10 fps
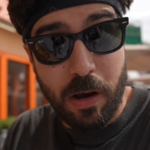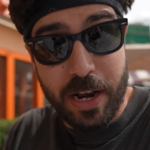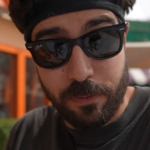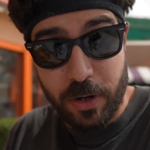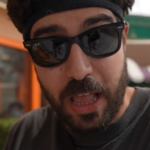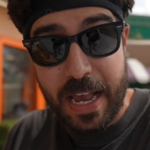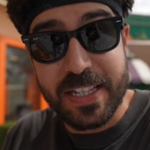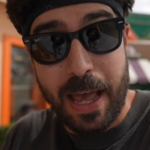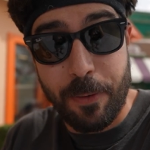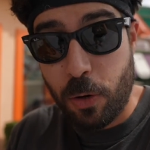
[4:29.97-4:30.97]
I didn't realize
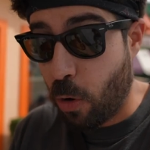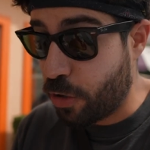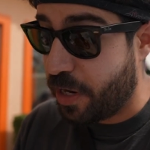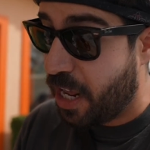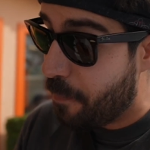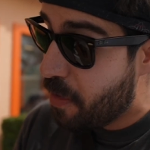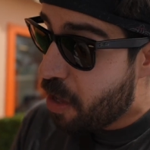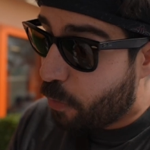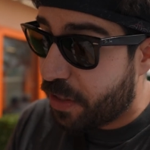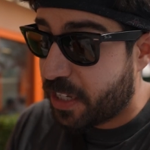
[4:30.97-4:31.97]
that when ordering it,
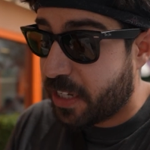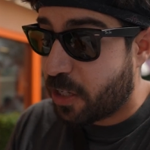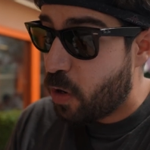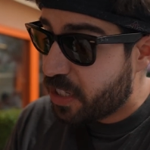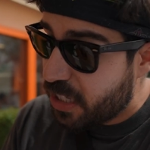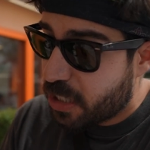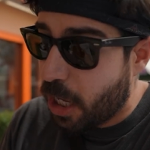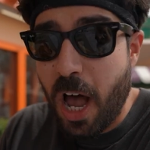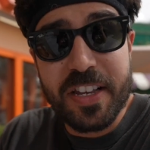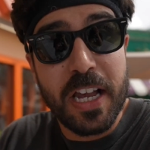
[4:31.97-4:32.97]
with the crusty
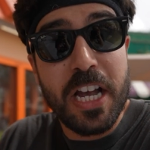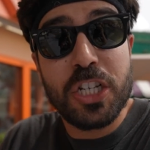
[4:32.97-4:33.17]
sauce,